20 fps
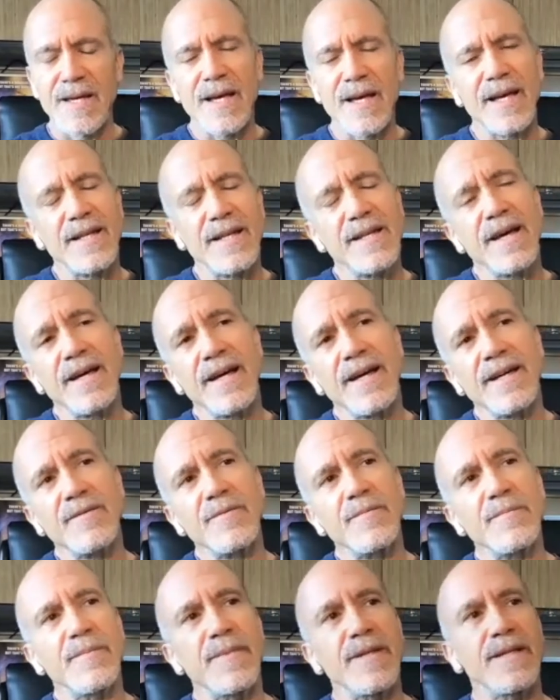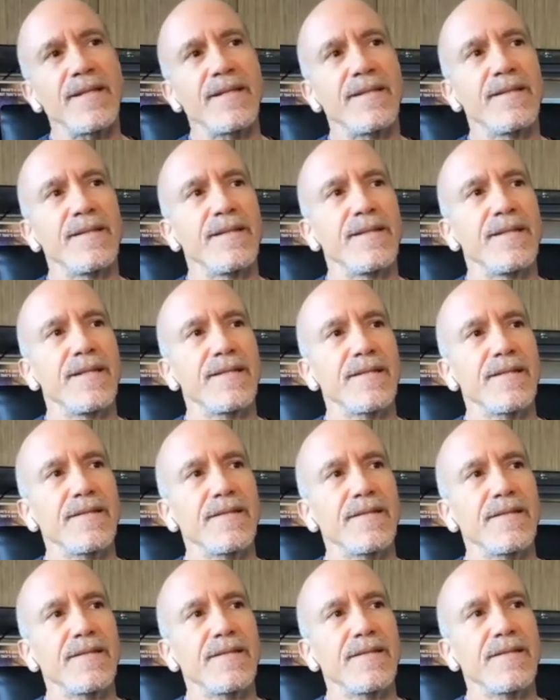And I don't mean
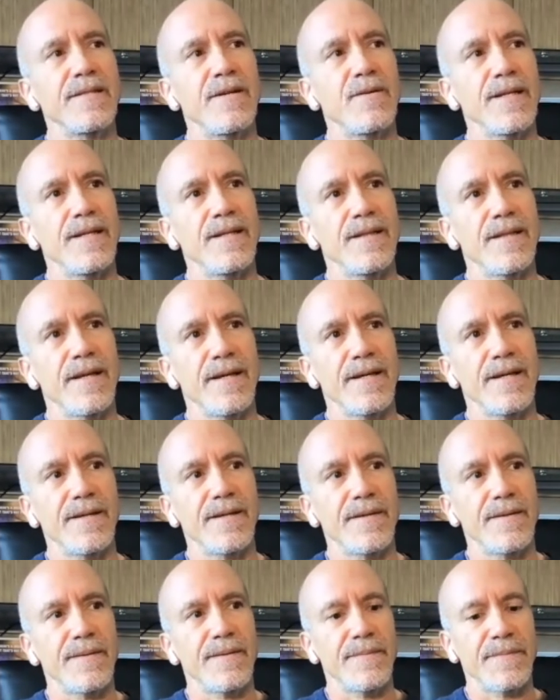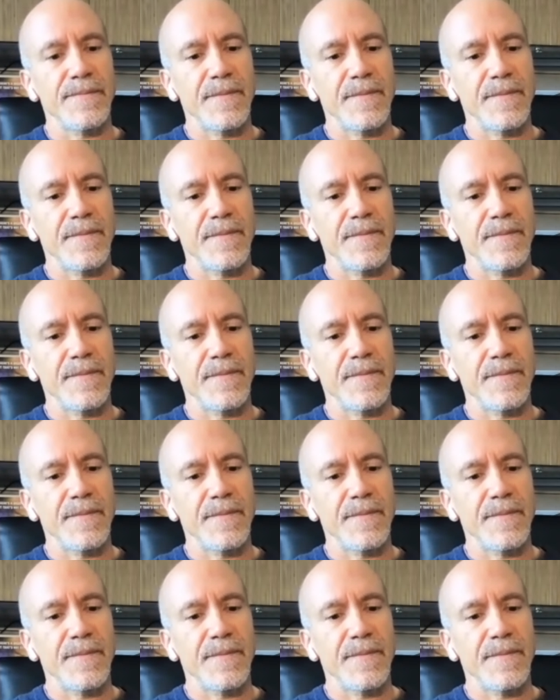necessarily like